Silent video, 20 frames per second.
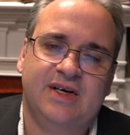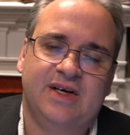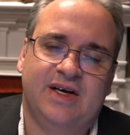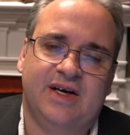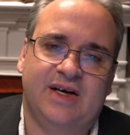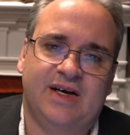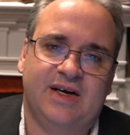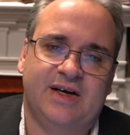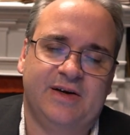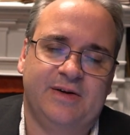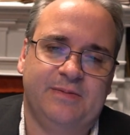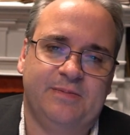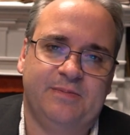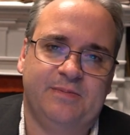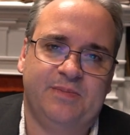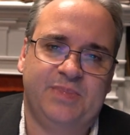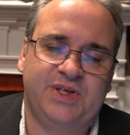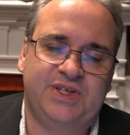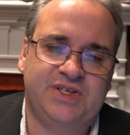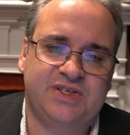
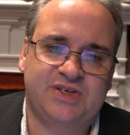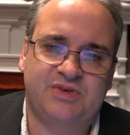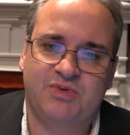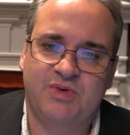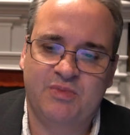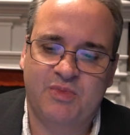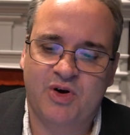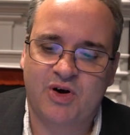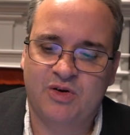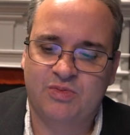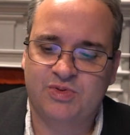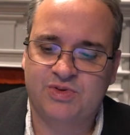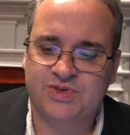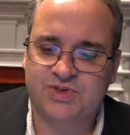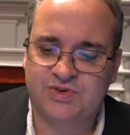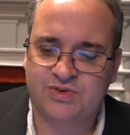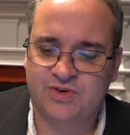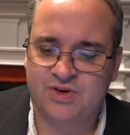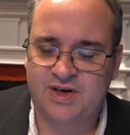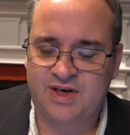Um, but just a remarkable
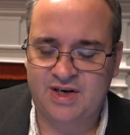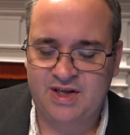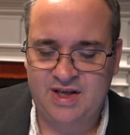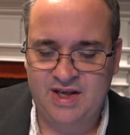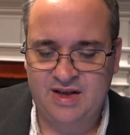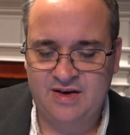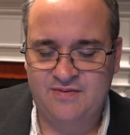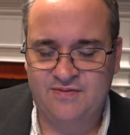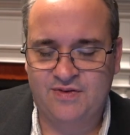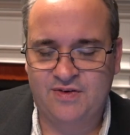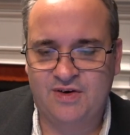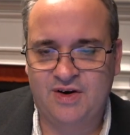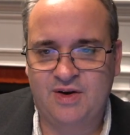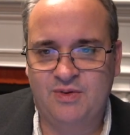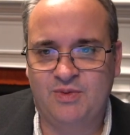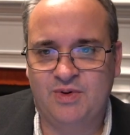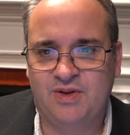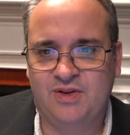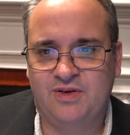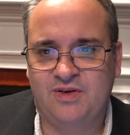story. And again, for
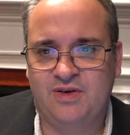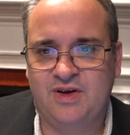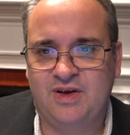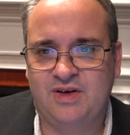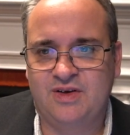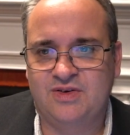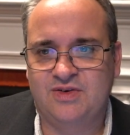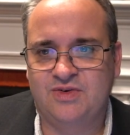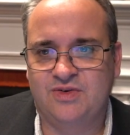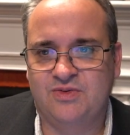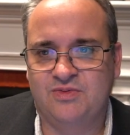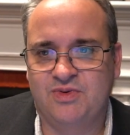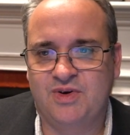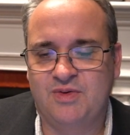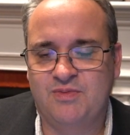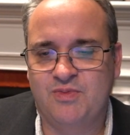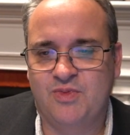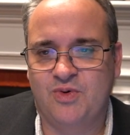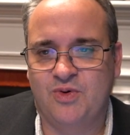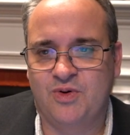anyone looking to
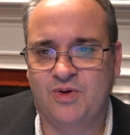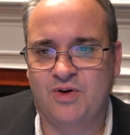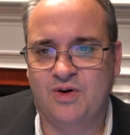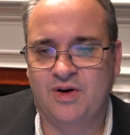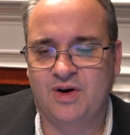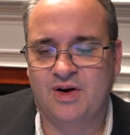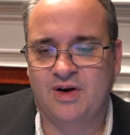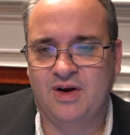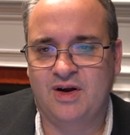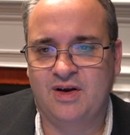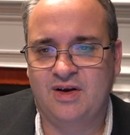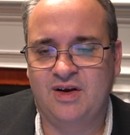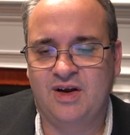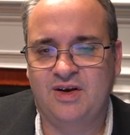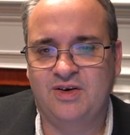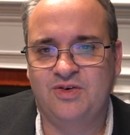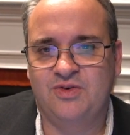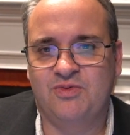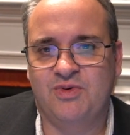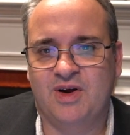read more, I, I, I
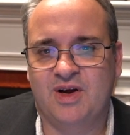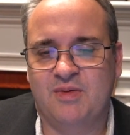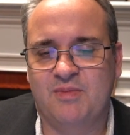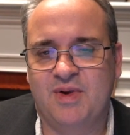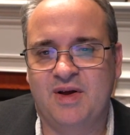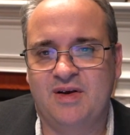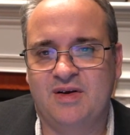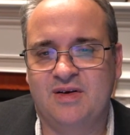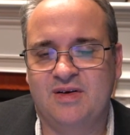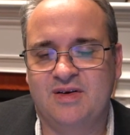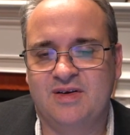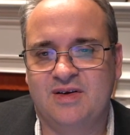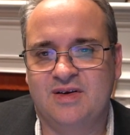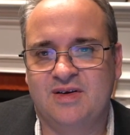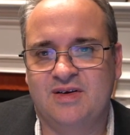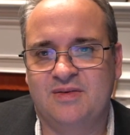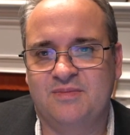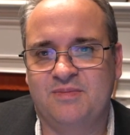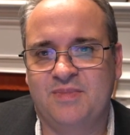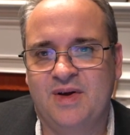do recommend
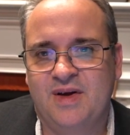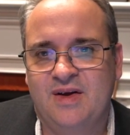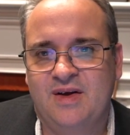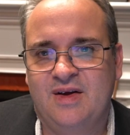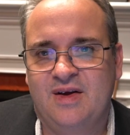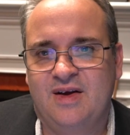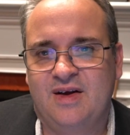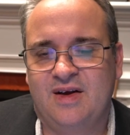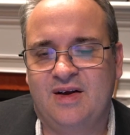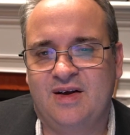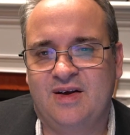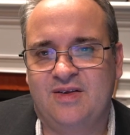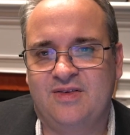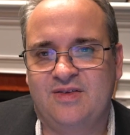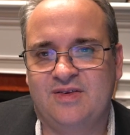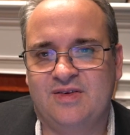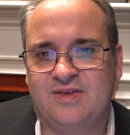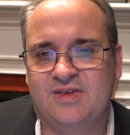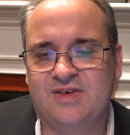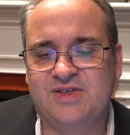um, uh,
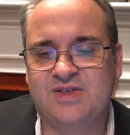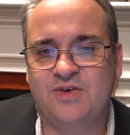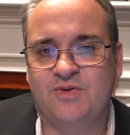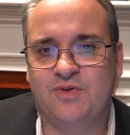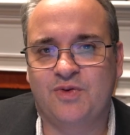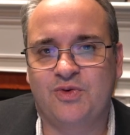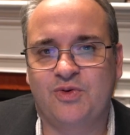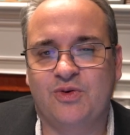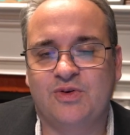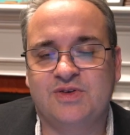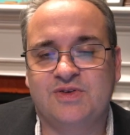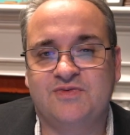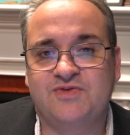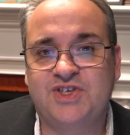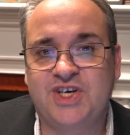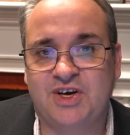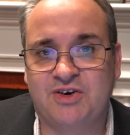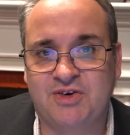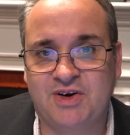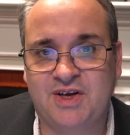the, the Silverthorns of
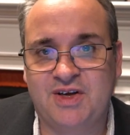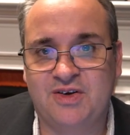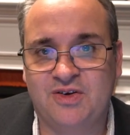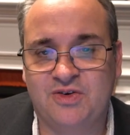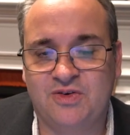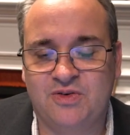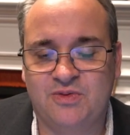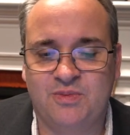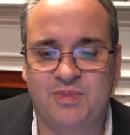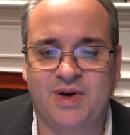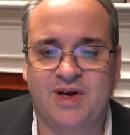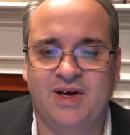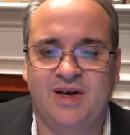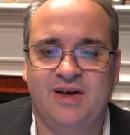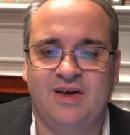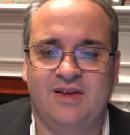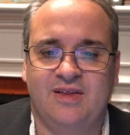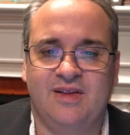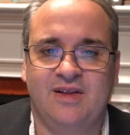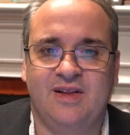Cherry Hill
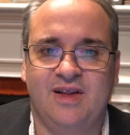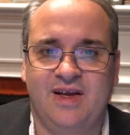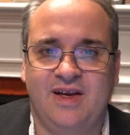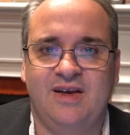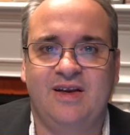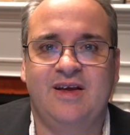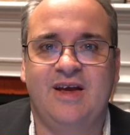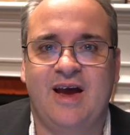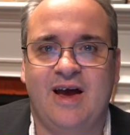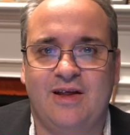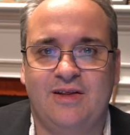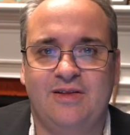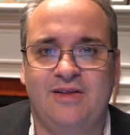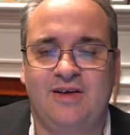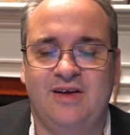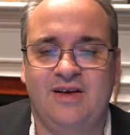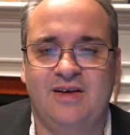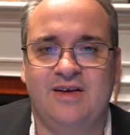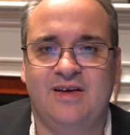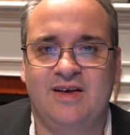by the late
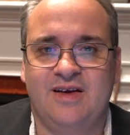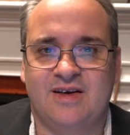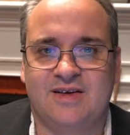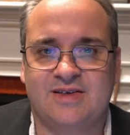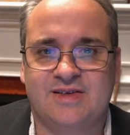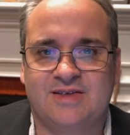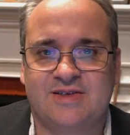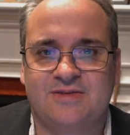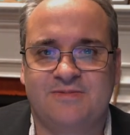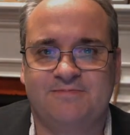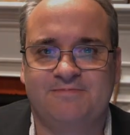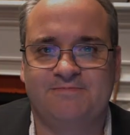Kathleen Hicks.